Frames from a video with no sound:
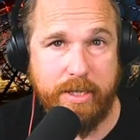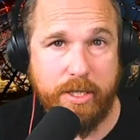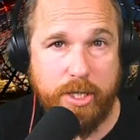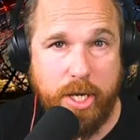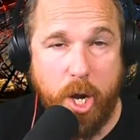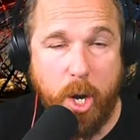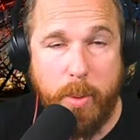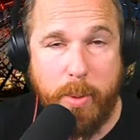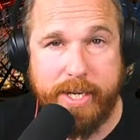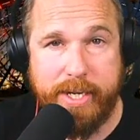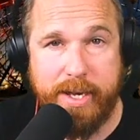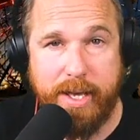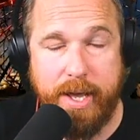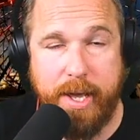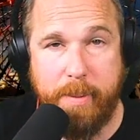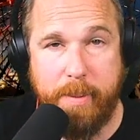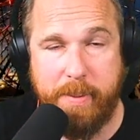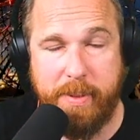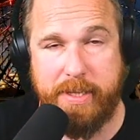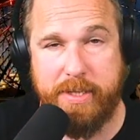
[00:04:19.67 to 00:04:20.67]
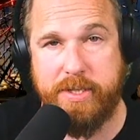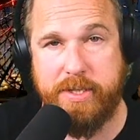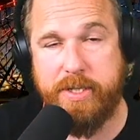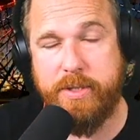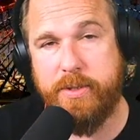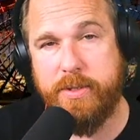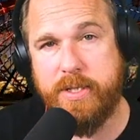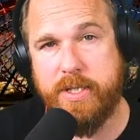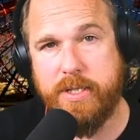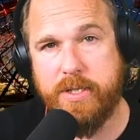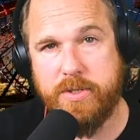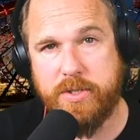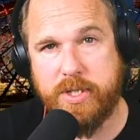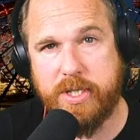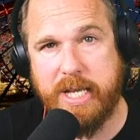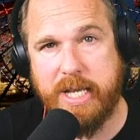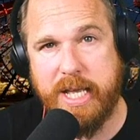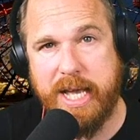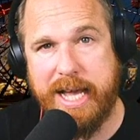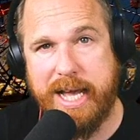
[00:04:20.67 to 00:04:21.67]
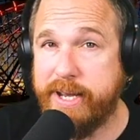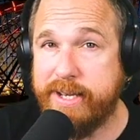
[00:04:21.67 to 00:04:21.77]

going up into the sky.